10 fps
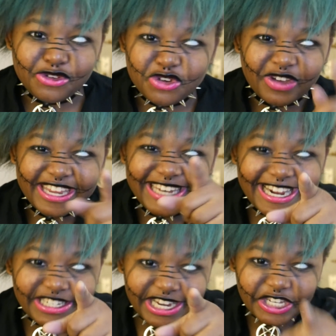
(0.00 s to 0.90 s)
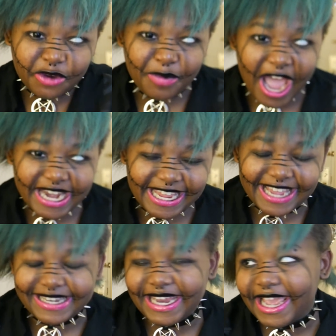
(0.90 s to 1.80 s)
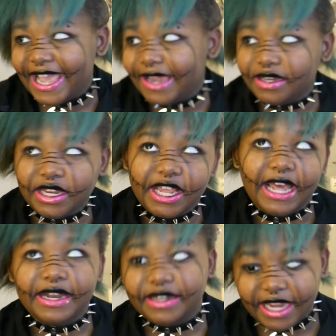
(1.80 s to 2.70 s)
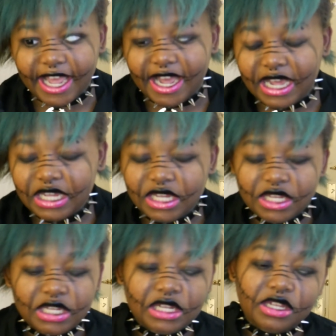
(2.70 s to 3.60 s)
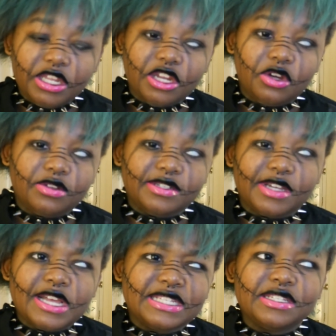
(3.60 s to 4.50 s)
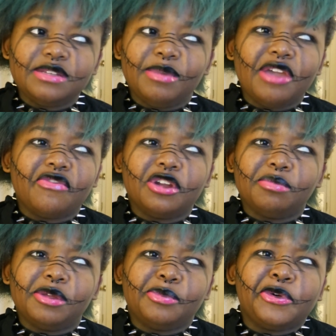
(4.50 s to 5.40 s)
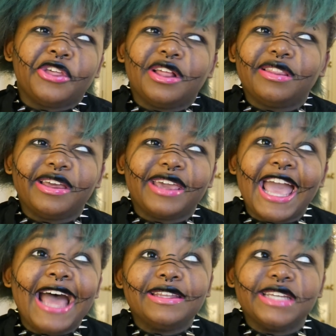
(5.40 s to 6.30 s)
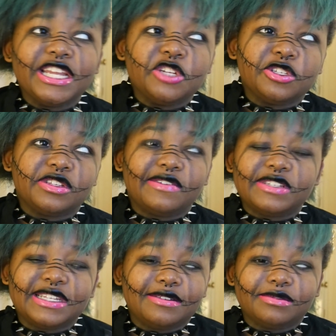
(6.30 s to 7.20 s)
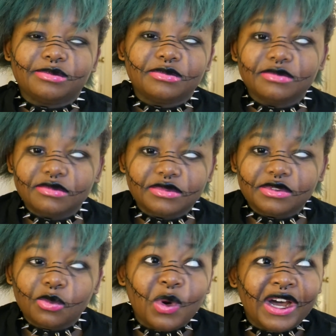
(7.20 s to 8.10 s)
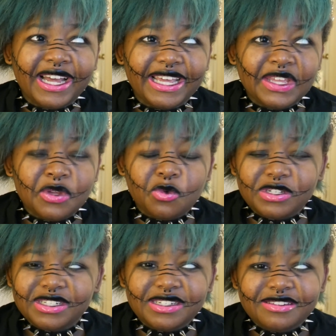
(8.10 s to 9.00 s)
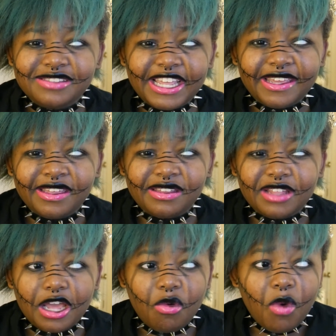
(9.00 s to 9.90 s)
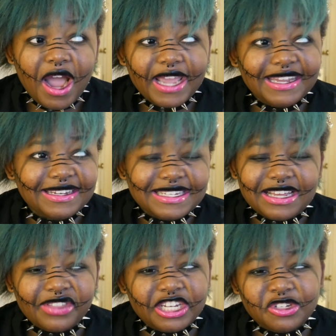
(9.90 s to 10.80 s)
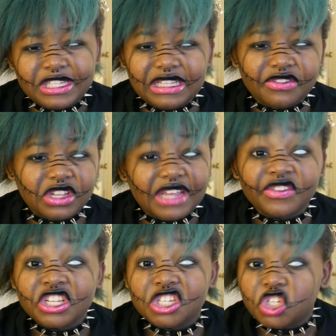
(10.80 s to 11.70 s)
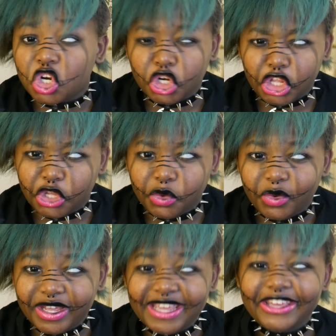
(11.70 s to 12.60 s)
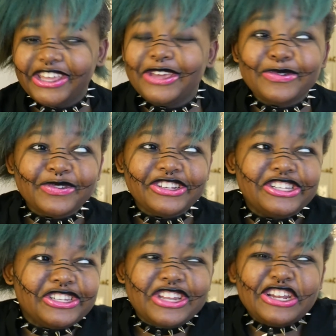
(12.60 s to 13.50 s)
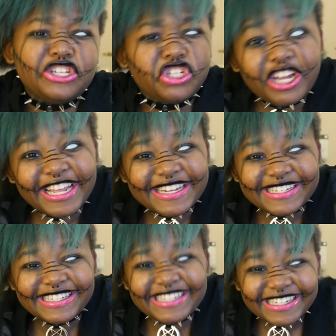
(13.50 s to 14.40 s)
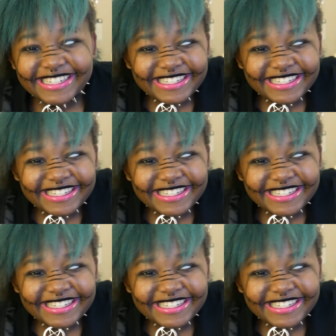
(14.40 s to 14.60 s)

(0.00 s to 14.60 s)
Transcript: You cannot change your body. And yeah. You know, then constantly make fun of people that like had tattoos and everything. It's like, why? Like, why does how they choose to live their life concern you? It shouldn't.